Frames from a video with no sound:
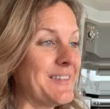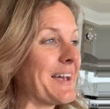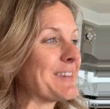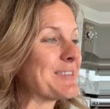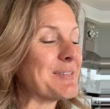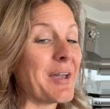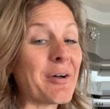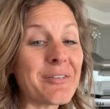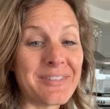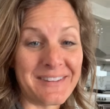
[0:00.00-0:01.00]
not the
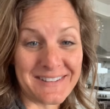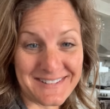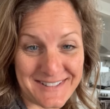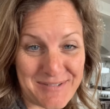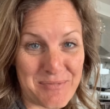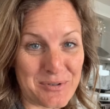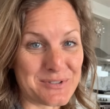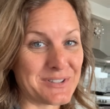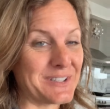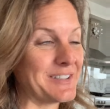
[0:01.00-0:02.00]
healthiest
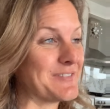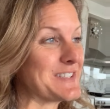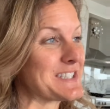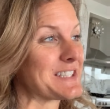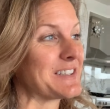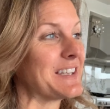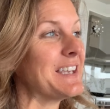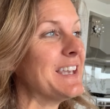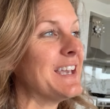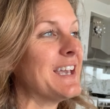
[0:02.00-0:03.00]
emotionally and
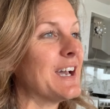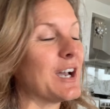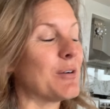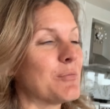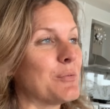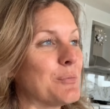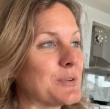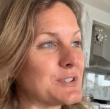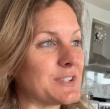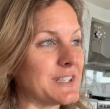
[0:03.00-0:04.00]
physically, um,
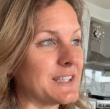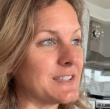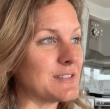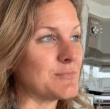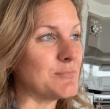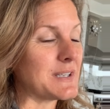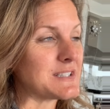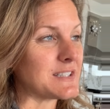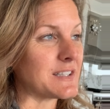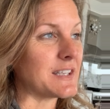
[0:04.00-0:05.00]
emotionally and
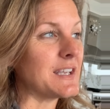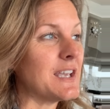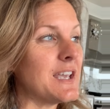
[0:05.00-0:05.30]
mentally,